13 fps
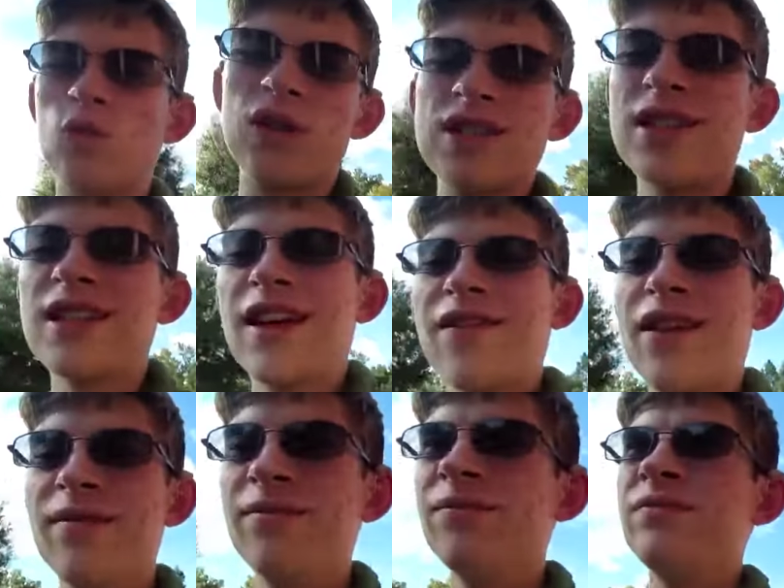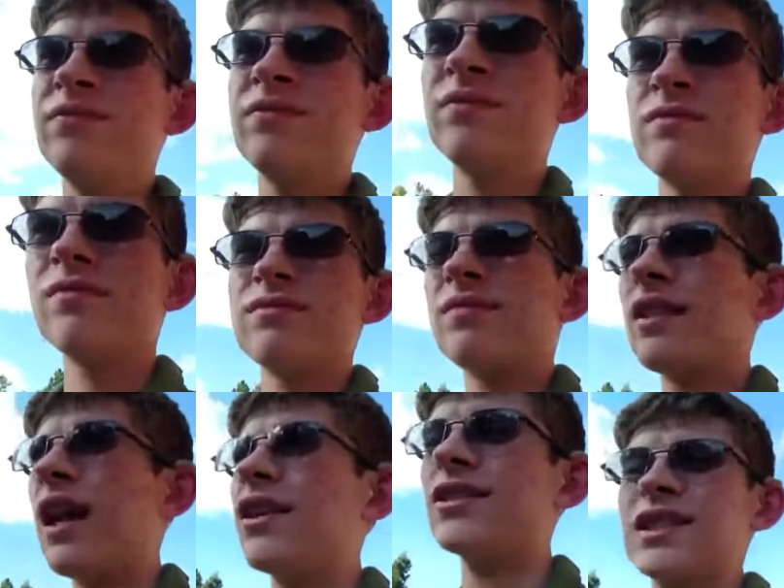with Steven.
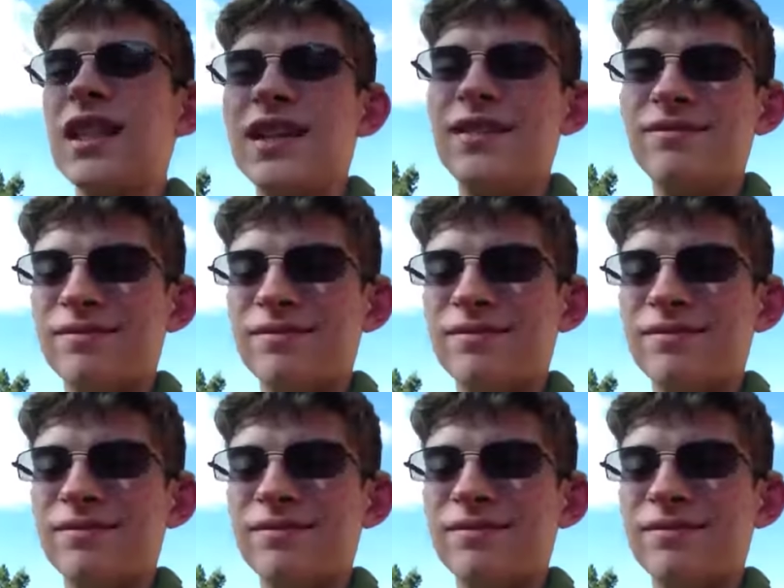How's that?